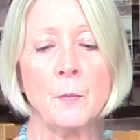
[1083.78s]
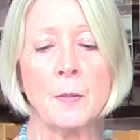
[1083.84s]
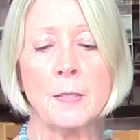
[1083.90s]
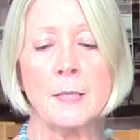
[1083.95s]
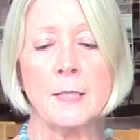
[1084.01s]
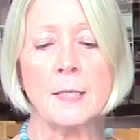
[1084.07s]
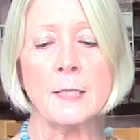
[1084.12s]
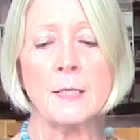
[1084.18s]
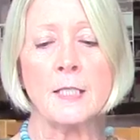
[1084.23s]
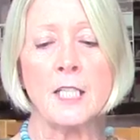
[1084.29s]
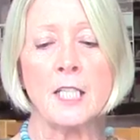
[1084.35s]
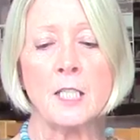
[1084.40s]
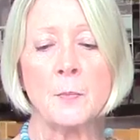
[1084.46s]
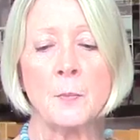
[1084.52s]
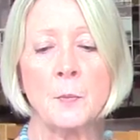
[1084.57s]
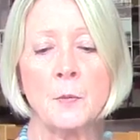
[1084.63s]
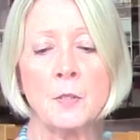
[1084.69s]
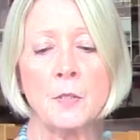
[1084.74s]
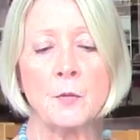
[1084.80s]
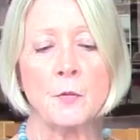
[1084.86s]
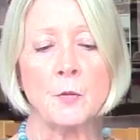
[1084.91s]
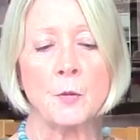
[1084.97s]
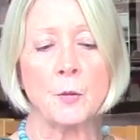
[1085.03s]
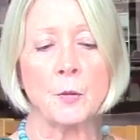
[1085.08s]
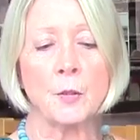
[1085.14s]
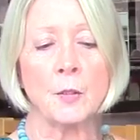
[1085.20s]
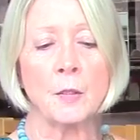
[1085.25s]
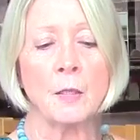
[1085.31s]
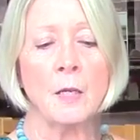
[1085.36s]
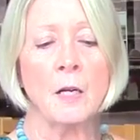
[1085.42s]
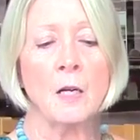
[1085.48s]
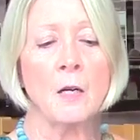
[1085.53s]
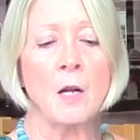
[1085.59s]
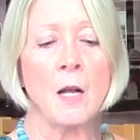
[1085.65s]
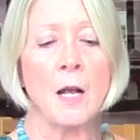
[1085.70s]
with 6 teaspoons of sugar
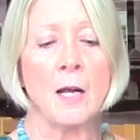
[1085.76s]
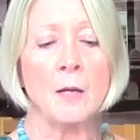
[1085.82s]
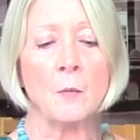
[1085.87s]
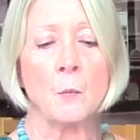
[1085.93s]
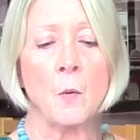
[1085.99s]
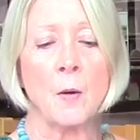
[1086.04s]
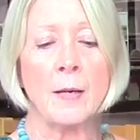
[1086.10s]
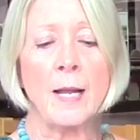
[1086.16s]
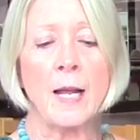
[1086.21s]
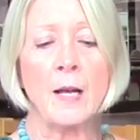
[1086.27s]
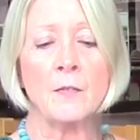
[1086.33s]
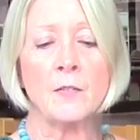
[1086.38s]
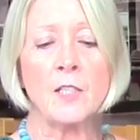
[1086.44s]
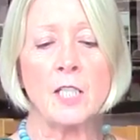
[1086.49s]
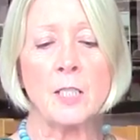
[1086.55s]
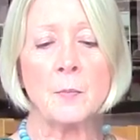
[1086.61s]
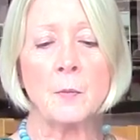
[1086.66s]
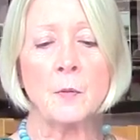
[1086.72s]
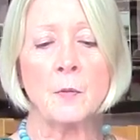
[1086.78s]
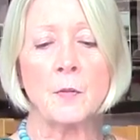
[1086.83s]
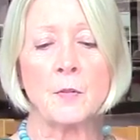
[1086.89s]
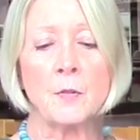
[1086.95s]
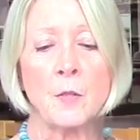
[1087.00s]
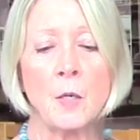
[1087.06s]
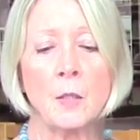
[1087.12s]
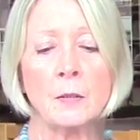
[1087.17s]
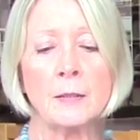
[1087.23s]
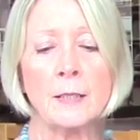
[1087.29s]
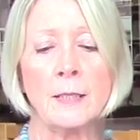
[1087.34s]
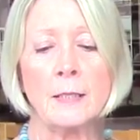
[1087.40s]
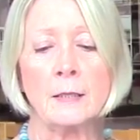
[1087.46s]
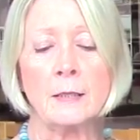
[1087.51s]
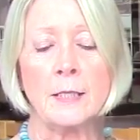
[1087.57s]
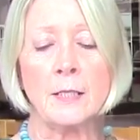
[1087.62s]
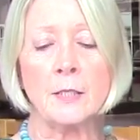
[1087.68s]
and 1/2 teaspoon of salt in
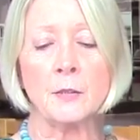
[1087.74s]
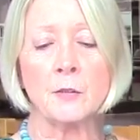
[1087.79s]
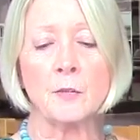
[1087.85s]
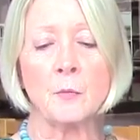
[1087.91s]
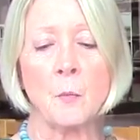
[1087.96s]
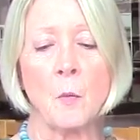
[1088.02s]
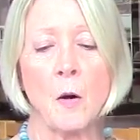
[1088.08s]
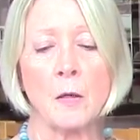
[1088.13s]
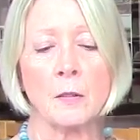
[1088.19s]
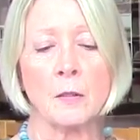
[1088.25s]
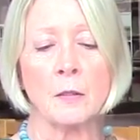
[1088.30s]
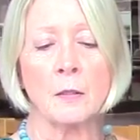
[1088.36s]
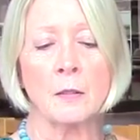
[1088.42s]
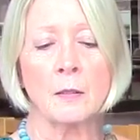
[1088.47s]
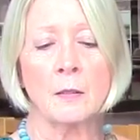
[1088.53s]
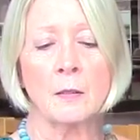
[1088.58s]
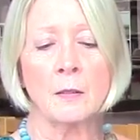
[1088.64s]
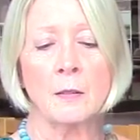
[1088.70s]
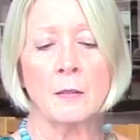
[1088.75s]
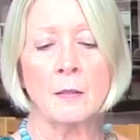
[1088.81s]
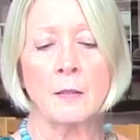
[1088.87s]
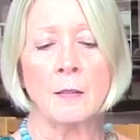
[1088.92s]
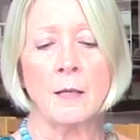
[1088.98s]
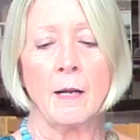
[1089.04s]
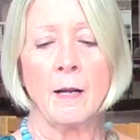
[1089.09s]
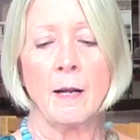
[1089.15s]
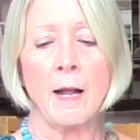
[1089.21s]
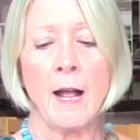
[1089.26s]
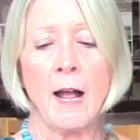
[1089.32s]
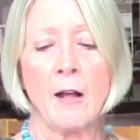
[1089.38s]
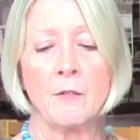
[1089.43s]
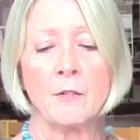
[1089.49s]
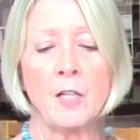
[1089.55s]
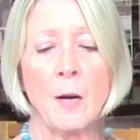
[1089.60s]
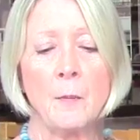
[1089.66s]
a liter of water. A
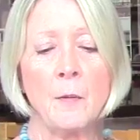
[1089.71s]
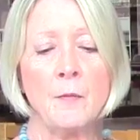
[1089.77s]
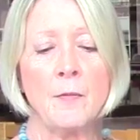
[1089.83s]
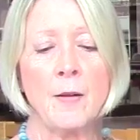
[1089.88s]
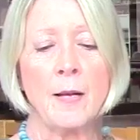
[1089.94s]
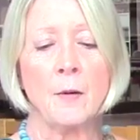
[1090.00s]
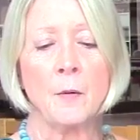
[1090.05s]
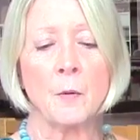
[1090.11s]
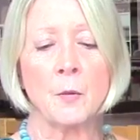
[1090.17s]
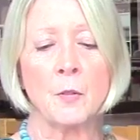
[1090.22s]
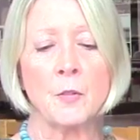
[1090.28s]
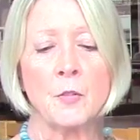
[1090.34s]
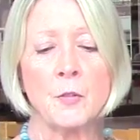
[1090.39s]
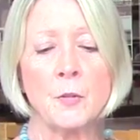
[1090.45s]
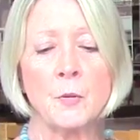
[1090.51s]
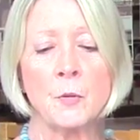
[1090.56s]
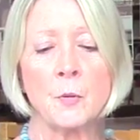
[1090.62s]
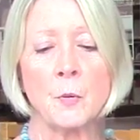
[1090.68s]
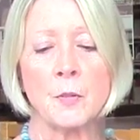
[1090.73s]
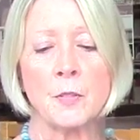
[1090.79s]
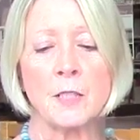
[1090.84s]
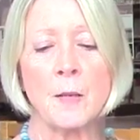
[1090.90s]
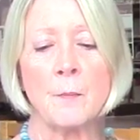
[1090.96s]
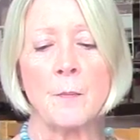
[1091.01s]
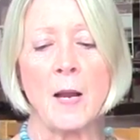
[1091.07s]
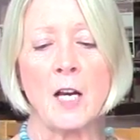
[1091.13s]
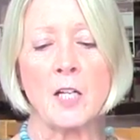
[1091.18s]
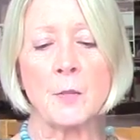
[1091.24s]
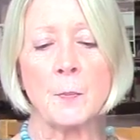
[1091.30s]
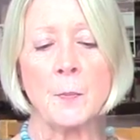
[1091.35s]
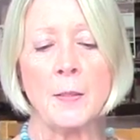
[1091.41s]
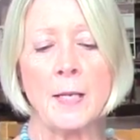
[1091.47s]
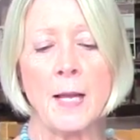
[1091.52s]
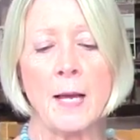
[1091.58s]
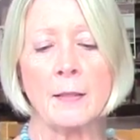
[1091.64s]
1/2 cup of orange juice or some mashed
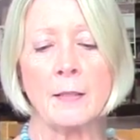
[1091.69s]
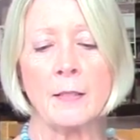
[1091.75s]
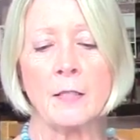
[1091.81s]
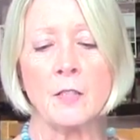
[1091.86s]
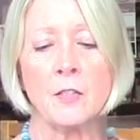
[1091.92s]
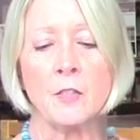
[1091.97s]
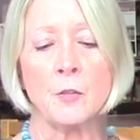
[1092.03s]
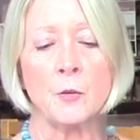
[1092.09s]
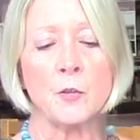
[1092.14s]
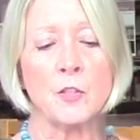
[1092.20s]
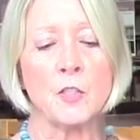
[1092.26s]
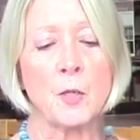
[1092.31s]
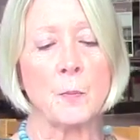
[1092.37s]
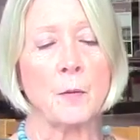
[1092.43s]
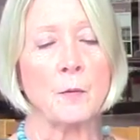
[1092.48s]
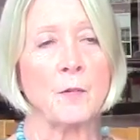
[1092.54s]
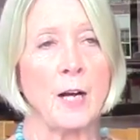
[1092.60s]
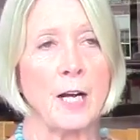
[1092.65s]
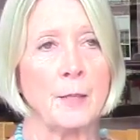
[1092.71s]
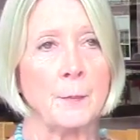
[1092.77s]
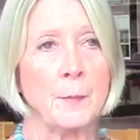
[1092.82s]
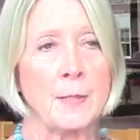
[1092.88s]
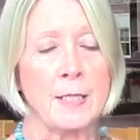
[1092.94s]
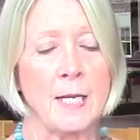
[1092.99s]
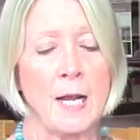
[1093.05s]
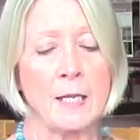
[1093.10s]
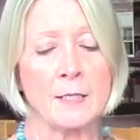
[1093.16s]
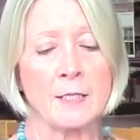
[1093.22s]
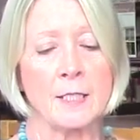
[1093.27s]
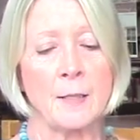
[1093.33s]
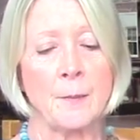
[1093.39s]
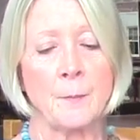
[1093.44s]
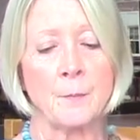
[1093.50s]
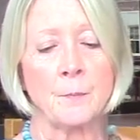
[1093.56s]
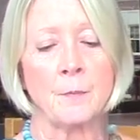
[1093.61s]
banana is used to provide potassium.